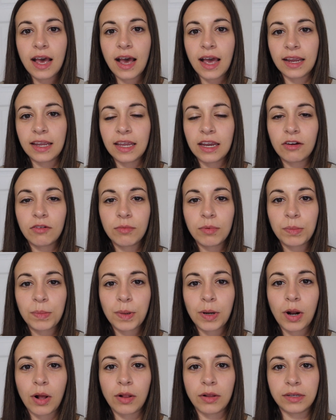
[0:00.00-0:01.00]
I can't
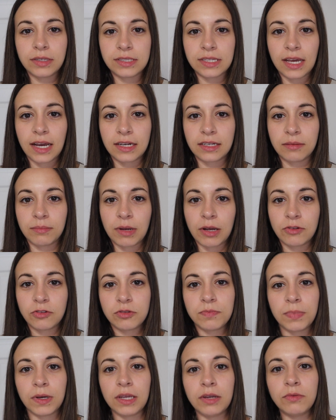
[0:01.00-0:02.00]
remember all exact
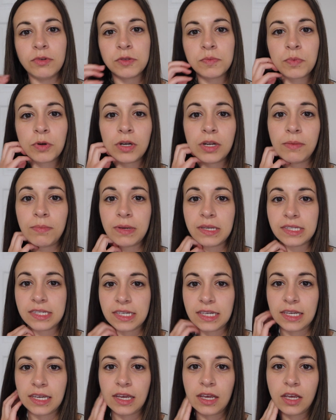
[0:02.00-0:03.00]
amounts, but it was pretty
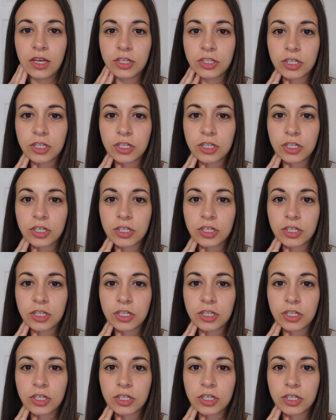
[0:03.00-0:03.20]
busy.